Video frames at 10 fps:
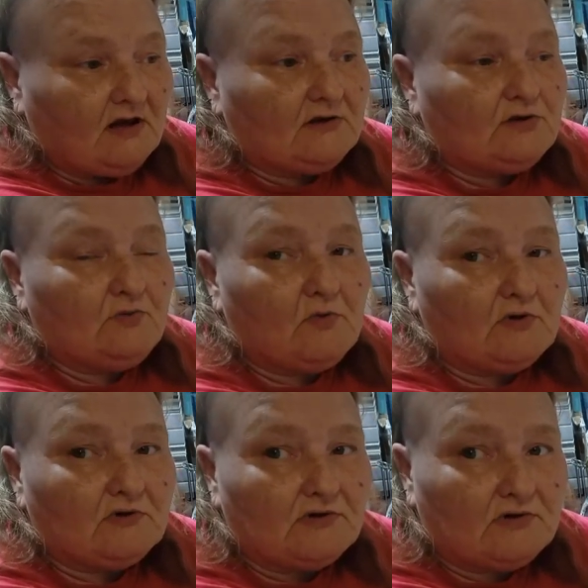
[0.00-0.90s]
Because you
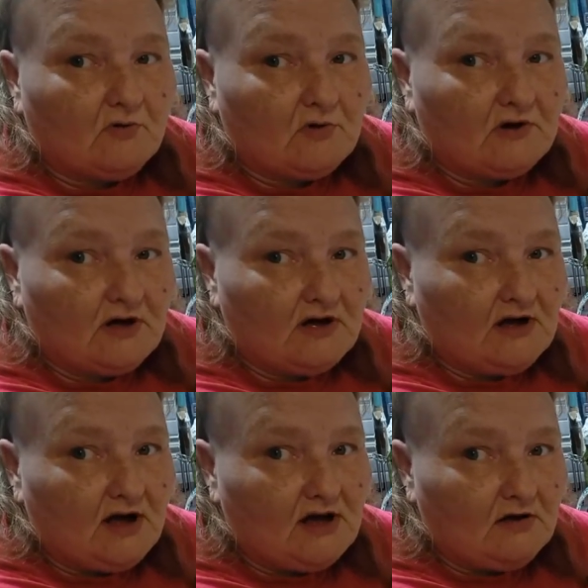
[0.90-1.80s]
want to store it
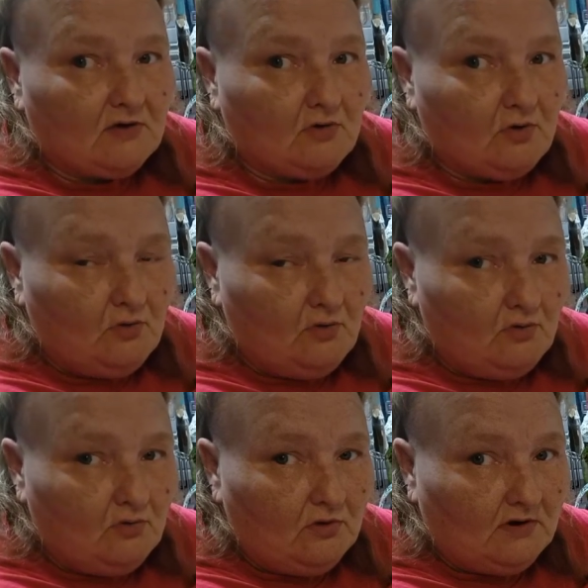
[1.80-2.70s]
in a
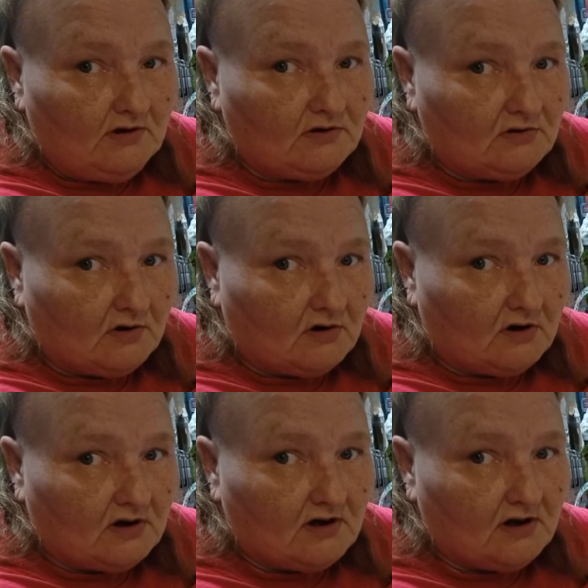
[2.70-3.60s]
cool,
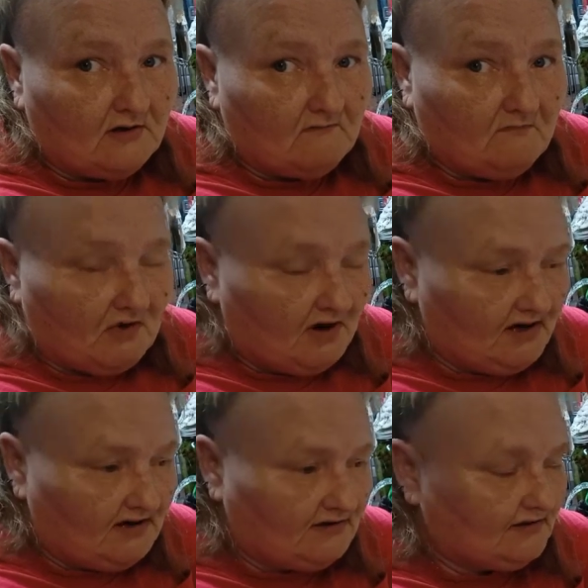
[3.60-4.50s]
dark
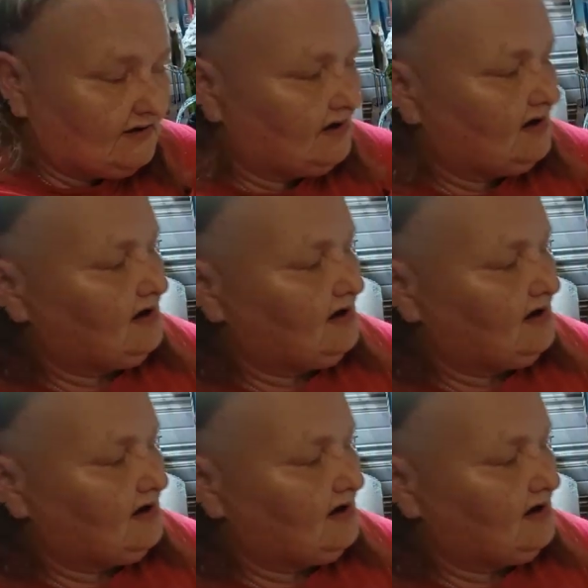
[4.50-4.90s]
place.